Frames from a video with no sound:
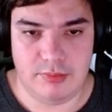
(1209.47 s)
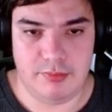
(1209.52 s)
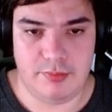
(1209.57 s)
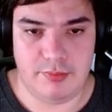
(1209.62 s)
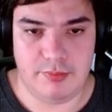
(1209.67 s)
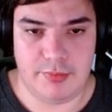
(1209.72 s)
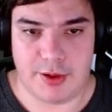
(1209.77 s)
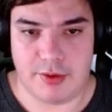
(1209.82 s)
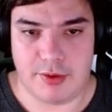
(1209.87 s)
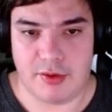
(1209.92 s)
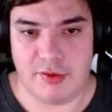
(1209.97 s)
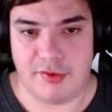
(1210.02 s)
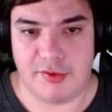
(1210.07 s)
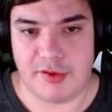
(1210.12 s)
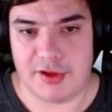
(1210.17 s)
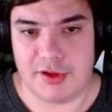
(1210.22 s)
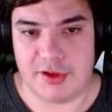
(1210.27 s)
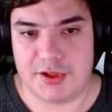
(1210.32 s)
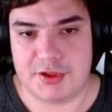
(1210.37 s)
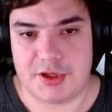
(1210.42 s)
Because I
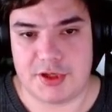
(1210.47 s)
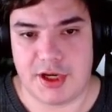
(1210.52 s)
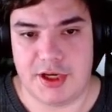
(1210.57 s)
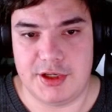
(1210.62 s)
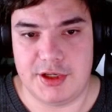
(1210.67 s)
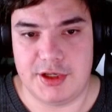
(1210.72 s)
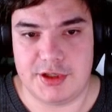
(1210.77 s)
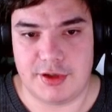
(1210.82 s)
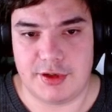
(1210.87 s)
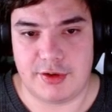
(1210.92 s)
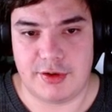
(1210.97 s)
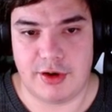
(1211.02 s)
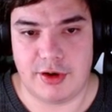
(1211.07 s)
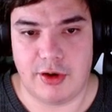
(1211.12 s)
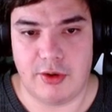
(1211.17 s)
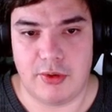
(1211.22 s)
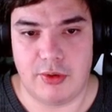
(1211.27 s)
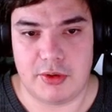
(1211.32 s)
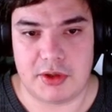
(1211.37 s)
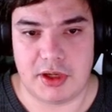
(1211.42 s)
changed the
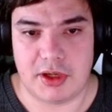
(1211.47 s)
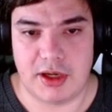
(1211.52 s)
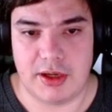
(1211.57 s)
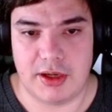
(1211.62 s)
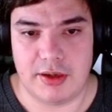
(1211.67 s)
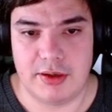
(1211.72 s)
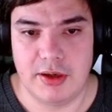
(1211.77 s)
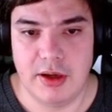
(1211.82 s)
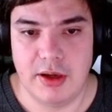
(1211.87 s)
code, and